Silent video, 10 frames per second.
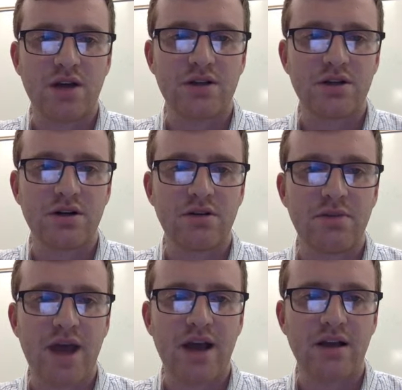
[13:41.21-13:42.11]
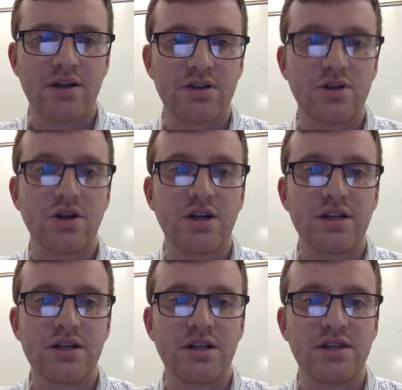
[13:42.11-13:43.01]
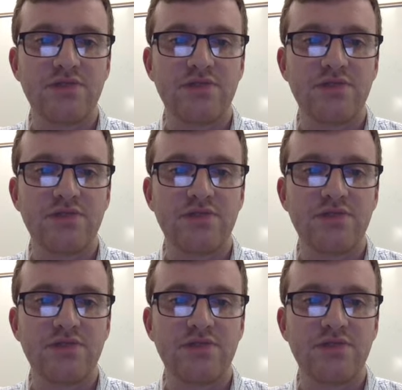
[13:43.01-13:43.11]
turn into these